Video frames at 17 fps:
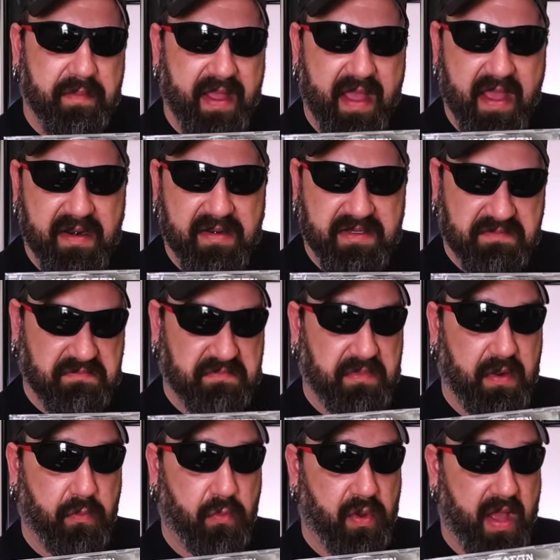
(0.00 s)
the band
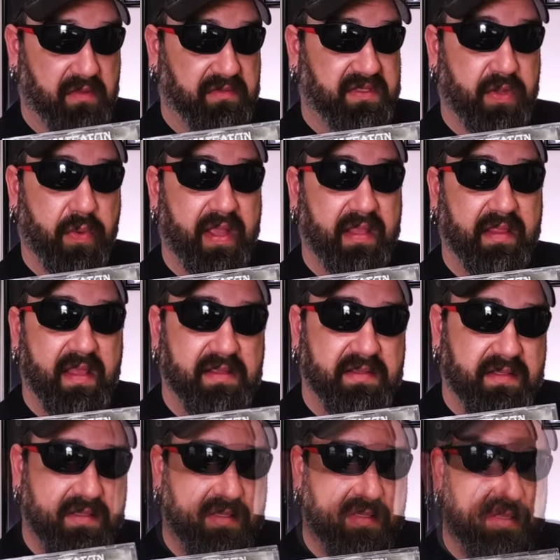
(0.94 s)
while doing
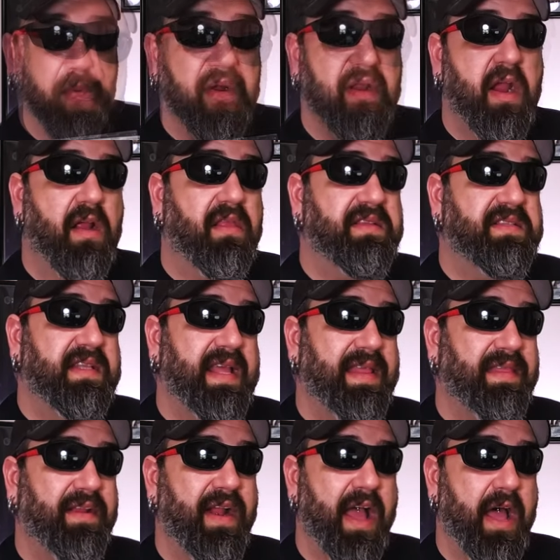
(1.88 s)
this. But regardless of
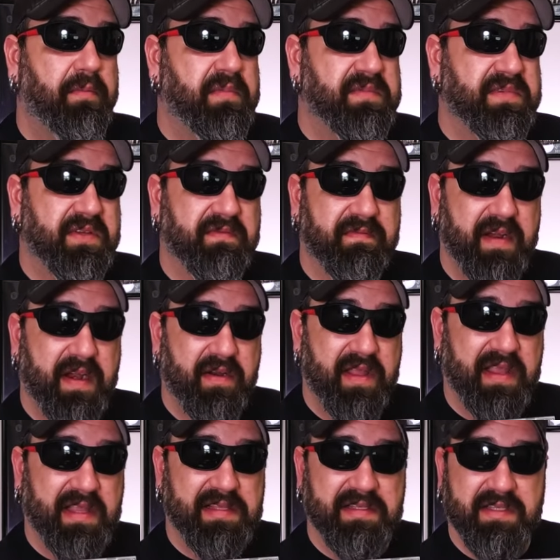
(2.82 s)
that, their albums are
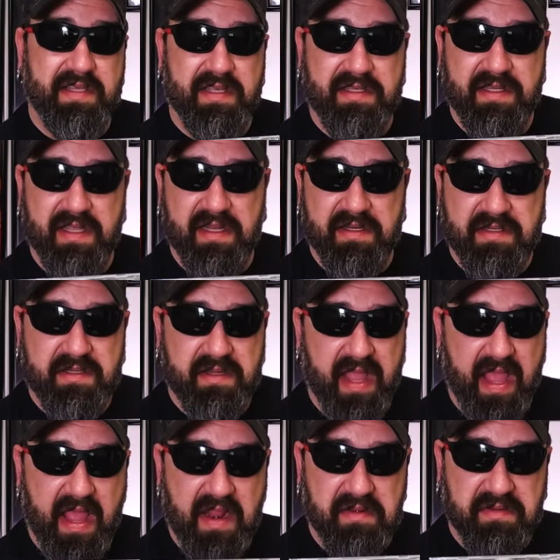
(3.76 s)
very consistent
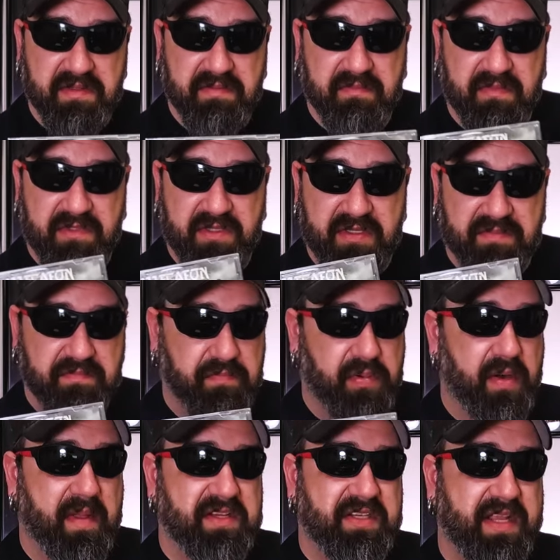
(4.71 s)
and just
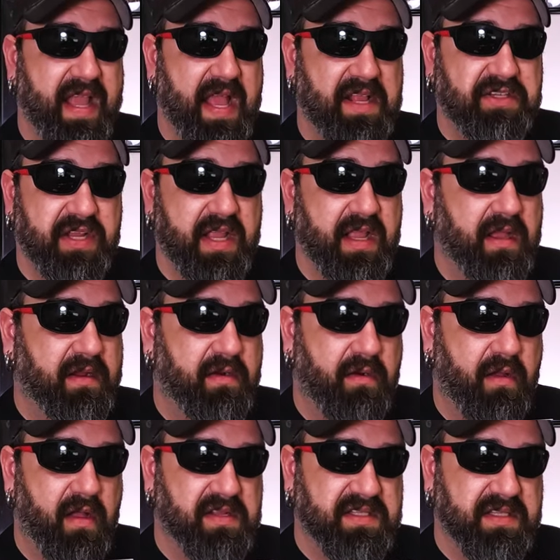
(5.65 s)
pretty much catchy
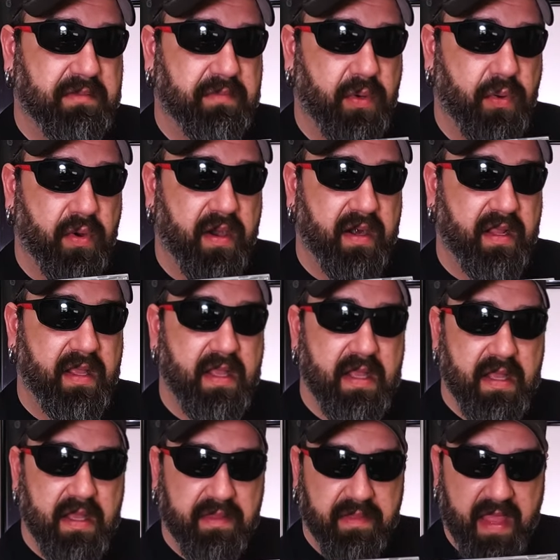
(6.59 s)
across the board.
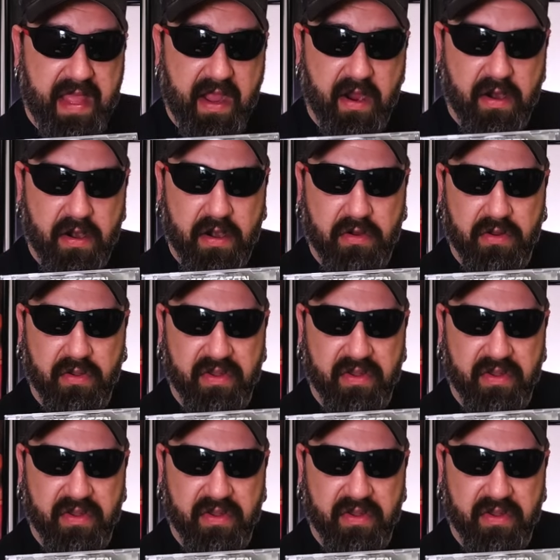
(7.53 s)
They are